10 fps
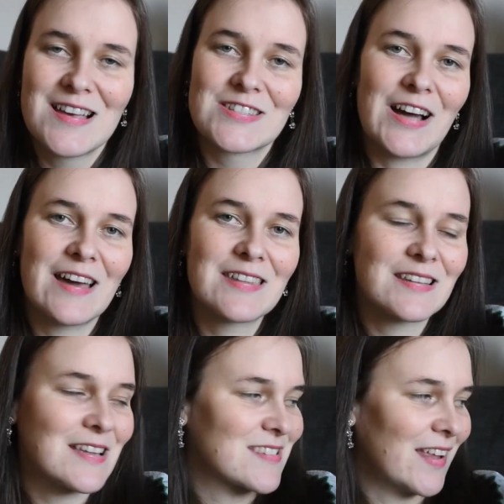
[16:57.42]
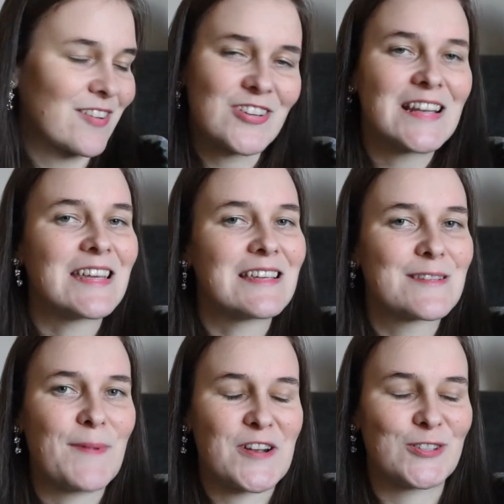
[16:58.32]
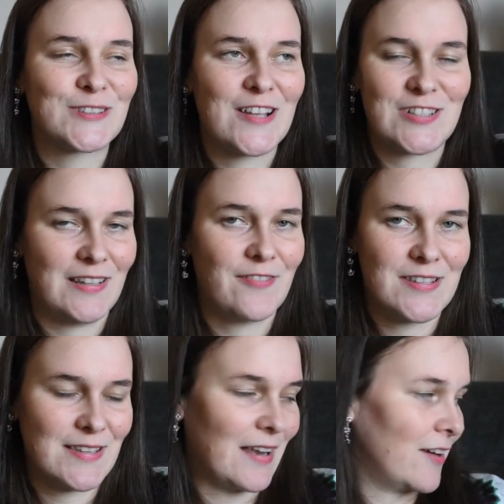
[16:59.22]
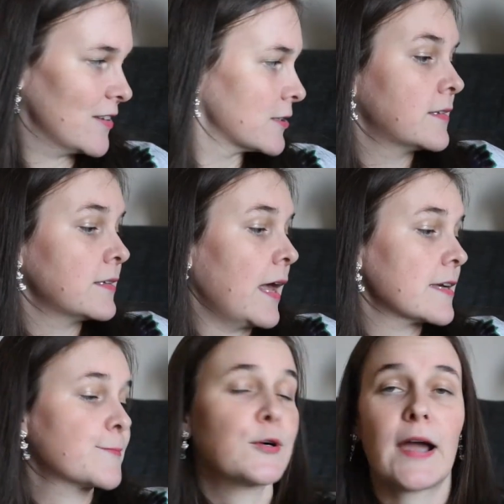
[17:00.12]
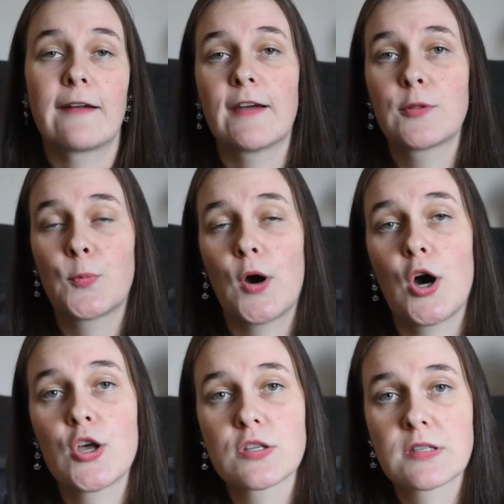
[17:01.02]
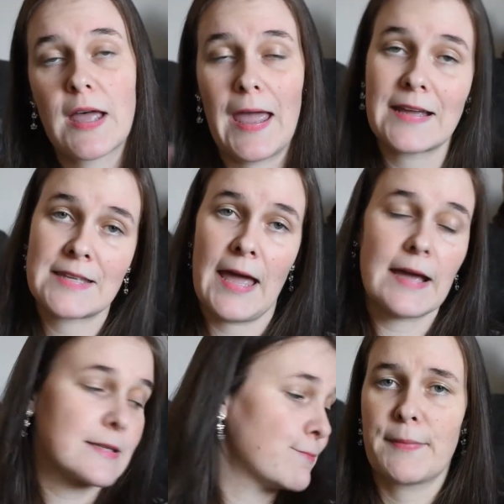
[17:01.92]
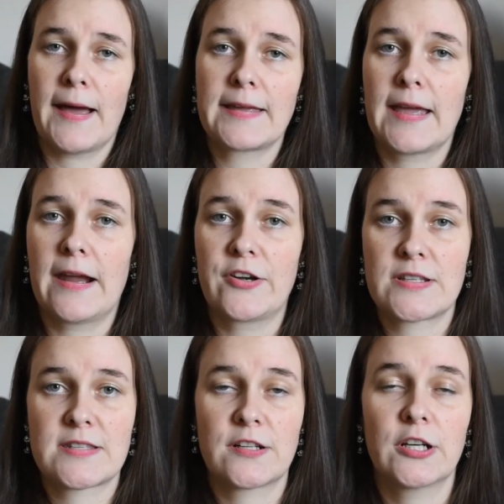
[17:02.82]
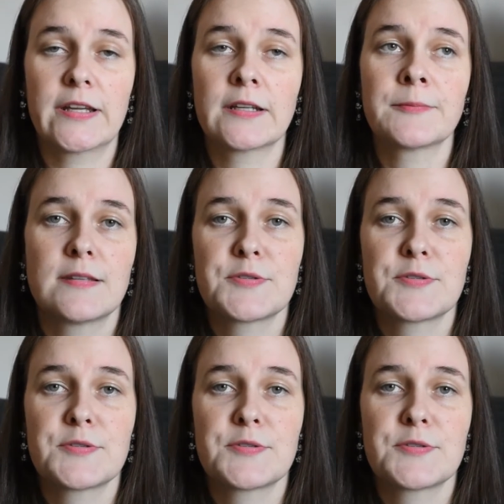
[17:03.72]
So I think that's like really special touch. I love it, I love it. The next book I read was The Ex-Hex by Erin Serling.